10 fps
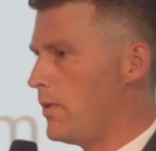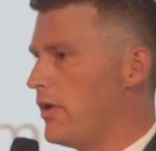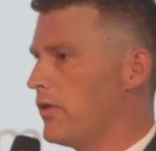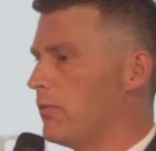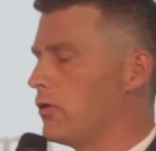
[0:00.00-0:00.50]

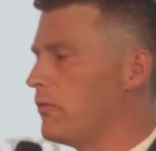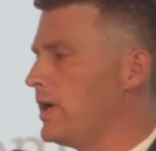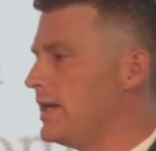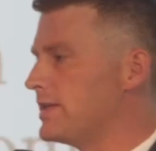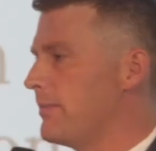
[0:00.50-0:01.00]
wealth. We're
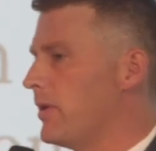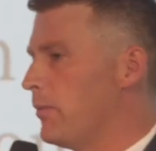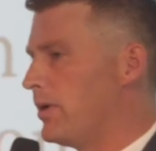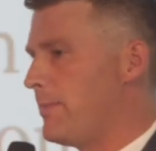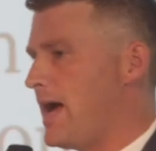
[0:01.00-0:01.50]
creating something
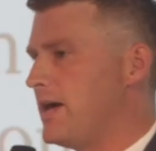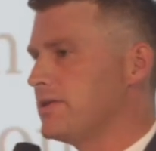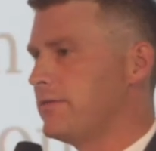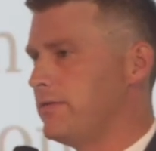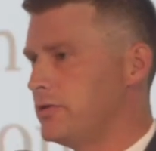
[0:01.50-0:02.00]
we're gonna
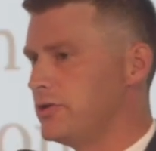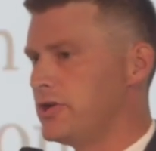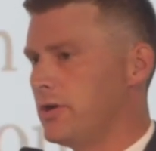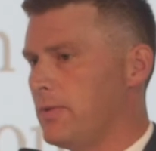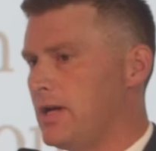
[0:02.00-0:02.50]
pass to future
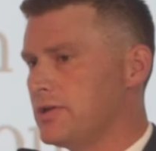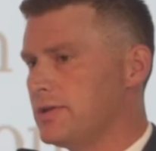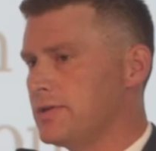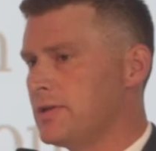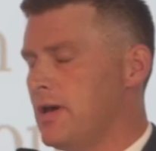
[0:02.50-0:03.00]

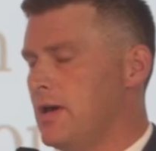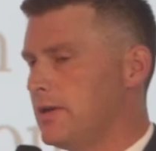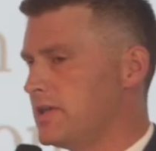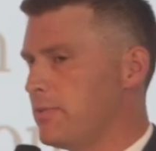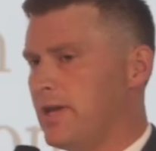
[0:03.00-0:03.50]
generations.
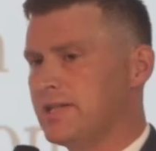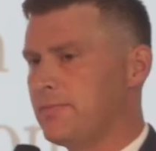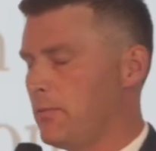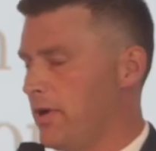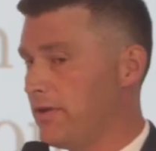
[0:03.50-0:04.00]
This plant's
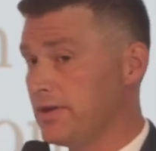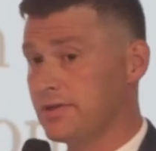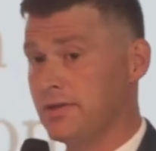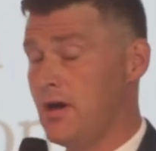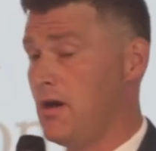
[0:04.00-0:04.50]
been with
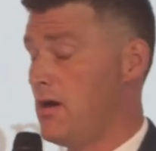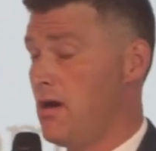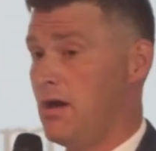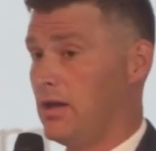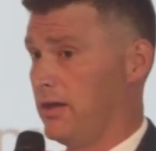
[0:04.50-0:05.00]
us
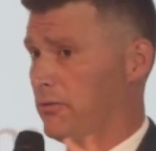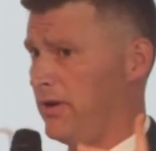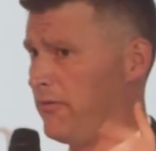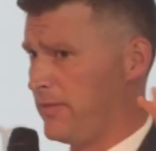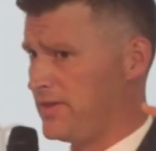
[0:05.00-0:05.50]

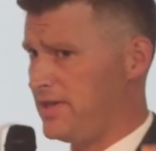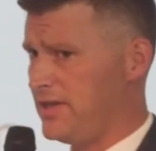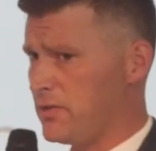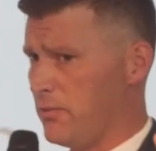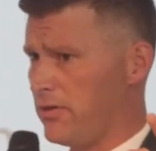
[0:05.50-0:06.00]
literally from the
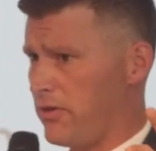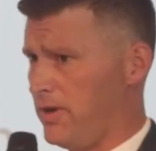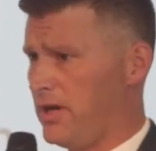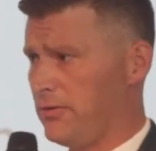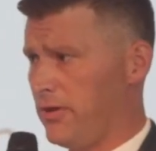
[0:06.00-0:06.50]
sea squirt
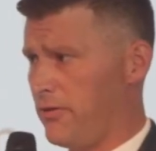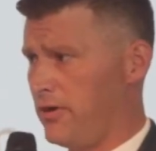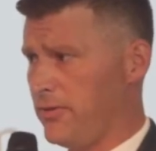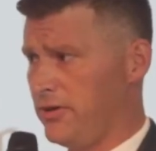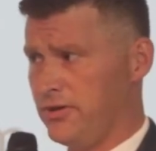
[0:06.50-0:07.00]

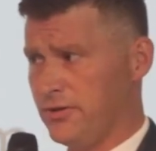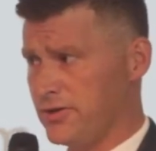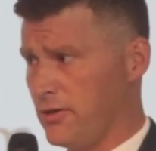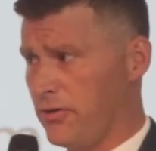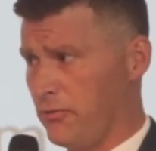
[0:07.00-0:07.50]
330 million
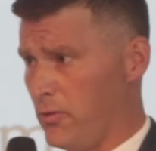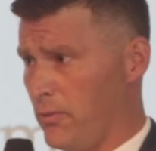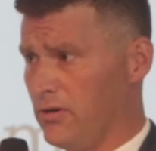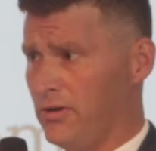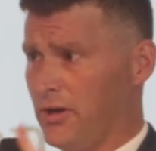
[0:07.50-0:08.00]
years ago through a
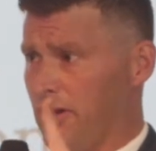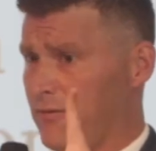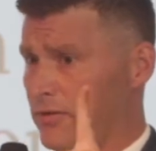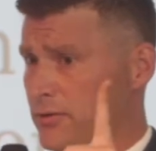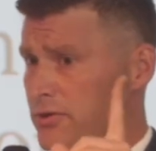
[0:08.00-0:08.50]
weird little
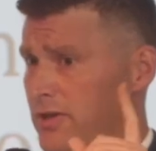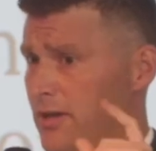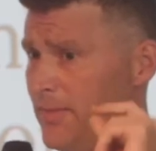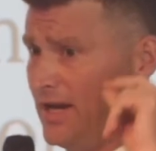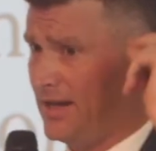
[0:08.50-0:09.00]
evolution
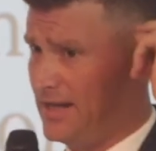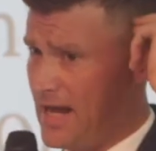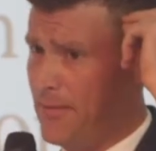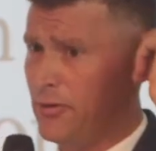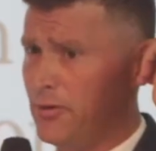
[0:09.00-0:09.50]
that made a
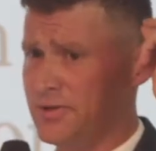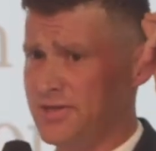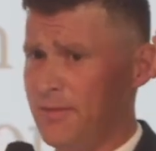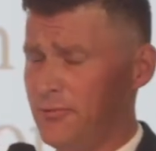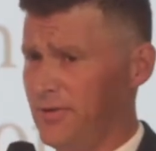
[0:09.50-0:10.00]
cannabinoid
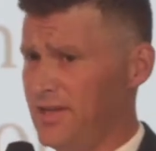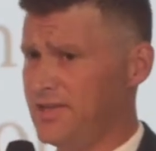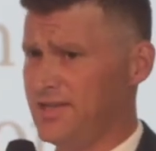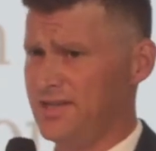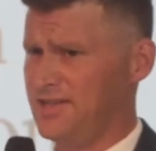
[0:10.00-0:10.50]
receptor, and
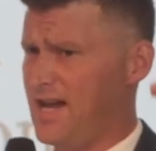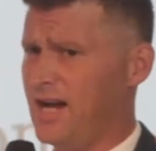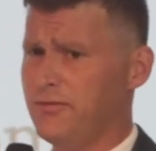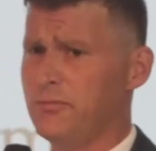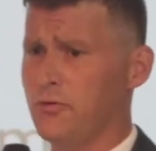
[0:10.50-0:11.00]
this thing's
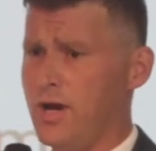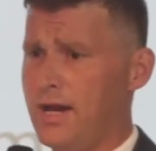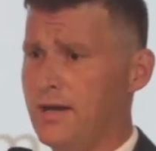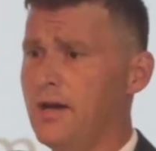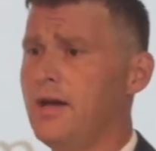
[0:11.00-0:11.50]
not even
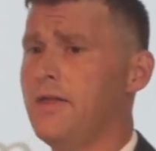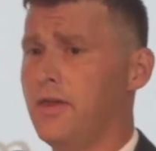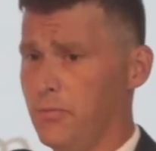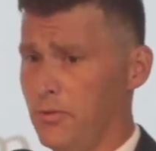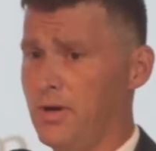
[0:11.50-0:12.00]
brain,
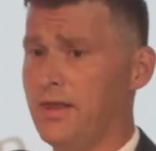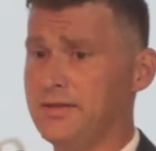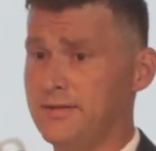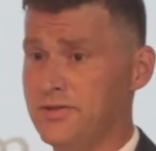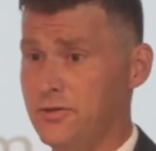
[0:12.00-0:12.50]
that we're
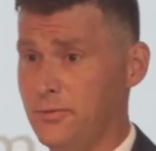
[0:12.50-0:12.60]
relatives